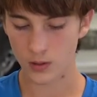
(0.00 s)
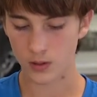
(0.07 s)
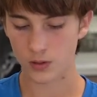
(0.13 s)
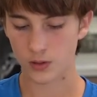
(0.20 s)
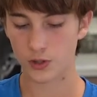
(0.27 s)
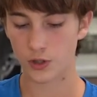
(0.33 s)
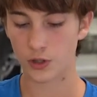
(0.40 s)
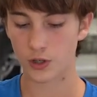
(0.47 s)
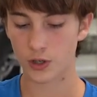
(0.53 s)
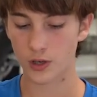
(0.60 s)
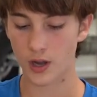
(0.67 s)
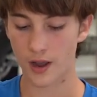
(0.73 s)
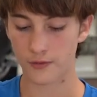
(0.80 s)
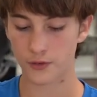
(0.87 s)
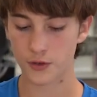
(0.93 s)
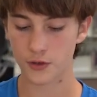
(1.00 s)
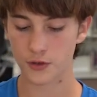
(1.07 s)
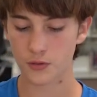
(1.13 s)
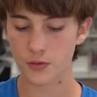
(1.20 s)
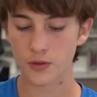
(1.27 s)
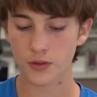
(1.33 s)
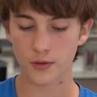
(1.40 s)
So after you
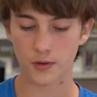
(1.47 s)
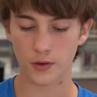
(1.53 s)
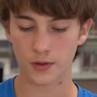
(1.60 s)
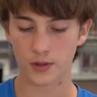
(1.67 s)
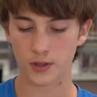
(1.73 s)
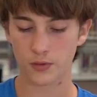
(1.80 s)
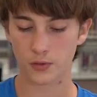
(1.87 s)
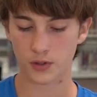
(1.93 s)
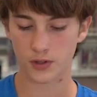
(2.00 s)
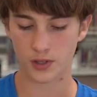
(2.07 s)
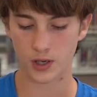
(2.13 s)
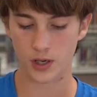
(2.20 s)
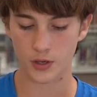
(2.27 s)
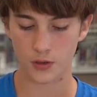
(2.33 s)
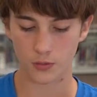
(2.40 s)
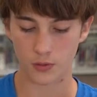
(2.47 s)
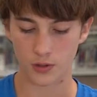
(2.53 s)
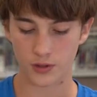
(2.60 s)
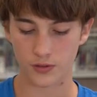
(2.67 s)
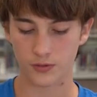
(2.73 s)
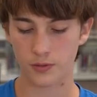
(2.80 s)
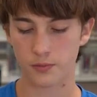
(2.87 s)
do it on this one side, you'll want
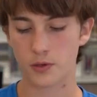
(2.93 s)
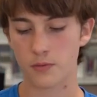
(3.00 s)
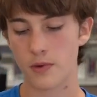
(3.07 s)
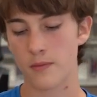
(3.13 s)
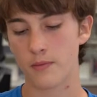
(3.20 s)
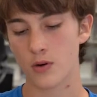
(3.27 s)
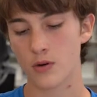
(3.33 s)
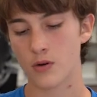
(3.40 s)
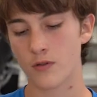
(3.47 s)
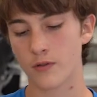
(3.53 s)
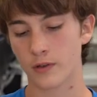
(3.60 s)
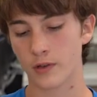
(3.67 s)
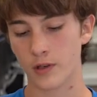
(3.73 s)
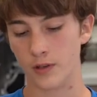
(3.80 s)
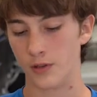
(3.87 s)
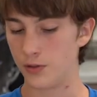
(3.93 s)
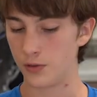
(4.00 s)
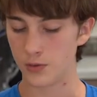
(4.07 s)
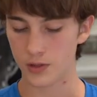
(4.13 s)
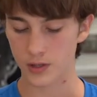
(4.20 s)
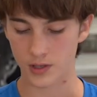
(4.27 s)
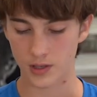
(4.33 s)
to flip your paper over and do
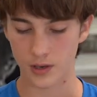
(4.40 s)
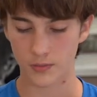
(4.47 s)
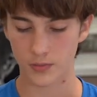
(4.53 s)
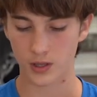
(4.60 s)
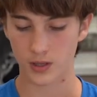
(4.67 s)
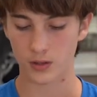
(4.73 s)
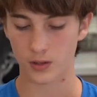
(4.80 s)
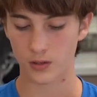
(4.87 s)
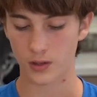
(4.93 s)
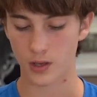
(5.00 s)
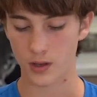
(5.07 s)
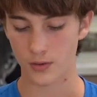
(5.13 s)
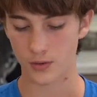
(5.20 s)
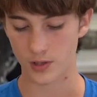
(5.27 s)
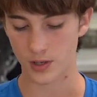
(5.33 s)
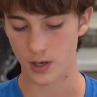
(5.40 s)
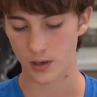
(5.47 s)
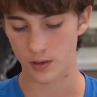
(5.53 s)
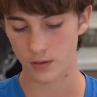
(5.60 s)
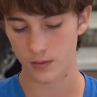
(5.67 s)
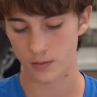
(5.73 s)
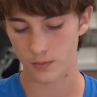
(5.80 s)
it the same thing on the other side.
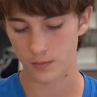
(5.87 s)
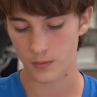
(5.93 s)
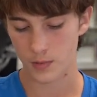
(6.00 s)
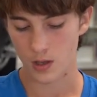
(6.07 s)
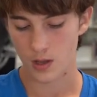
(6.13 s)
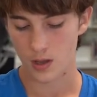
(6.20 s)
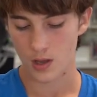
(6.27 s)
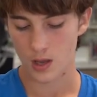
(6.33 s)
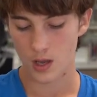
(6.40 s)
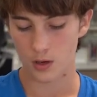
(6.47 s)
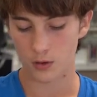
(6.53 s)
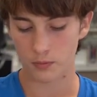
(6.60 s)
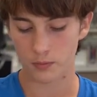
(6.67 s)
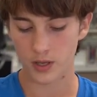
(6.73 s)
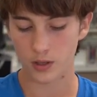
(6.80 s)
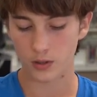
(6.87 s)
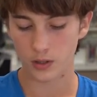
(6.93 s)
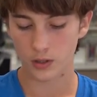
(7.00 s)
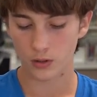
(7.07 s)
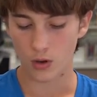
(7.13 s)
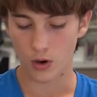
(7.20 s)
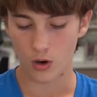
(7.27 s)
It'll be a
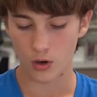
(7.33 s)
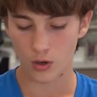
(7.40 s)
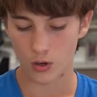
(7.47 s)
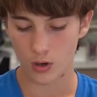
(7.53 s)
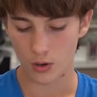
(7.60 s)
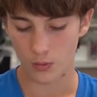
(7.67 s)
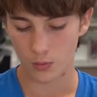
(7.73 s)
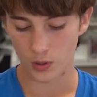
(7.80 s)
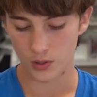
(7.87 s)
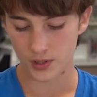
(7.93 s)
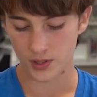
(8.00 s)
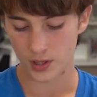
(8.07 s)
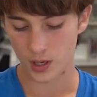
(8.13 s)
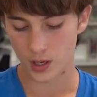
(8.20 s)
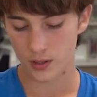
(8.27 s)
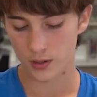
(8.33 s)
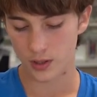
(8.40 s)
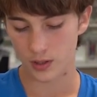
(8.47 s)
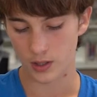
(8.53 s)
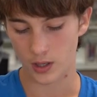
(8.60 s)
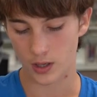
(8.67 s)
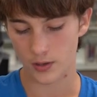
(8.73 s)
little harder on one side than
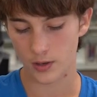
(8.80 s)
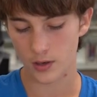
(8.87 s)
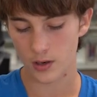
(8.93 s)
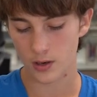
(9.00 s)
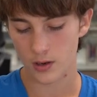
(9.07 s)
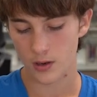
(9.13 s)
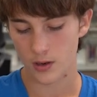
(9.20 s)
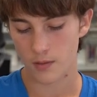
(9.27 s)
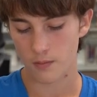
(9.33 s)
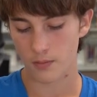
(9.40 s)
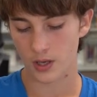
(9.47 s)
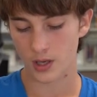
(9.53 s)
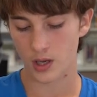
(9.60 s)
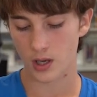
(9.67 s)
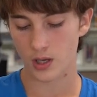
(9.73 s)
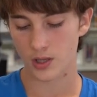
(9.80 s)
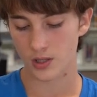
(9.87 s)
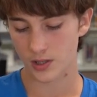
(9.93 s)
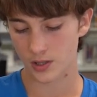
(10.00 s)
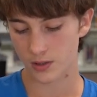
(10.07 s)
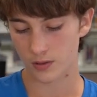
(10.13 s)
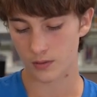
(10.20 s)
the other
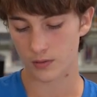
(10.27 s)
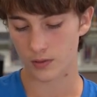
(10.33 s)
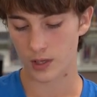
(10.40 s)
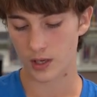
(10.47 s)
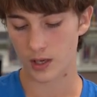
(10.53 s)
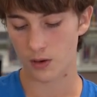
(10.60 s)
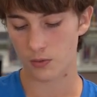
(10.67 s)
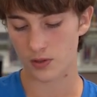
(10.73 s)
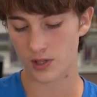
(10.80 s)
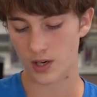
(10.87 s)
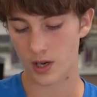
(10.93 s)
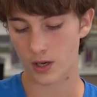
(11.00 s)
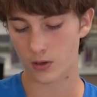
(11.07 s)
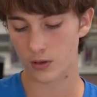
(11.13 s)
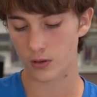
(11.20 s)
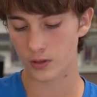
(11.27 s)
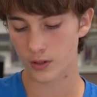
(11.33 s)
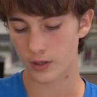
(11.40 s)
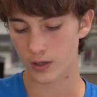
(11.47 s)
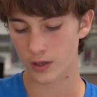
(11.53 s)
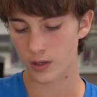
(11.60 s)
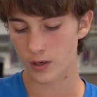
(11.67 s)
because, like I was saying
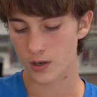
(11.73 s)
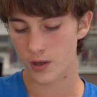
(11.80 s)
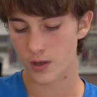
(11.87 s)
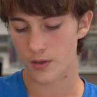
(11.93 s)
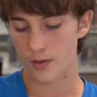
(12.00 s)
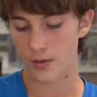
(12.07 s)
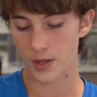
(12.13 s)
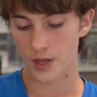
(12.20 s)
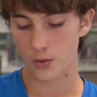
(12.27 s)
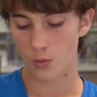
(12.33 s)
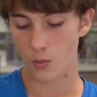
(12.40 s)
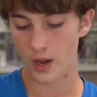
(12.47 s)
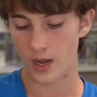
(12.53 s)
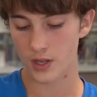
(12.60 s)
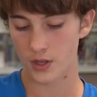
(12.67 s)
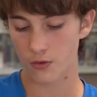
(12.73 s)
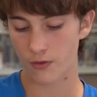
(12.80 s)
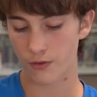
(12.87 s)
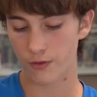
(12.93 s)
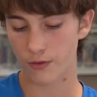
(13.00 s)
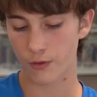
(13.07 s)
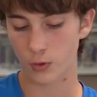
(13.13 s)
earlier, the way you
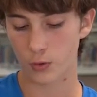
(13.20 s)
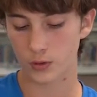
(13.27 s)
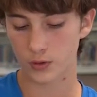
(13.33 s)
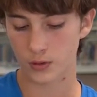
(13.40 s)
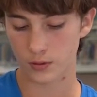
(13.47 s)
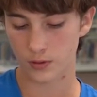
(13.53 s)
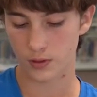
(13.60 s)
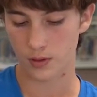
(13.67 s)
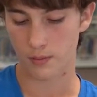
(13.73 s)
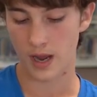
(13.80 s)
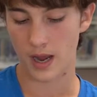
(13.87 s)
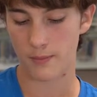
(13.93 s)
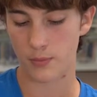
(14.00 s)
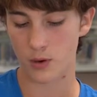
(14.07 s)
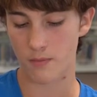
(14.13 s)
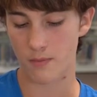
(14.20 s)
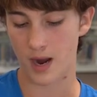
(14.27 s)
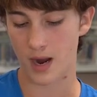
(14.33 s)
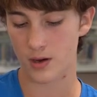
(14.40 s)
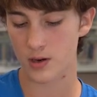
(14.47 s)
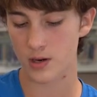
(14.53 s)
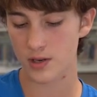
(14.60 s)
fold the paper
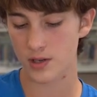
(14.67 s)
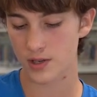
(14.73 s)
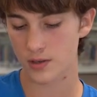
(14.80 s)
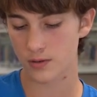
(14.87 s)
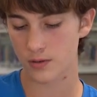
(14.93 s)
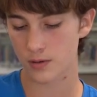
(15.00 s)
matters.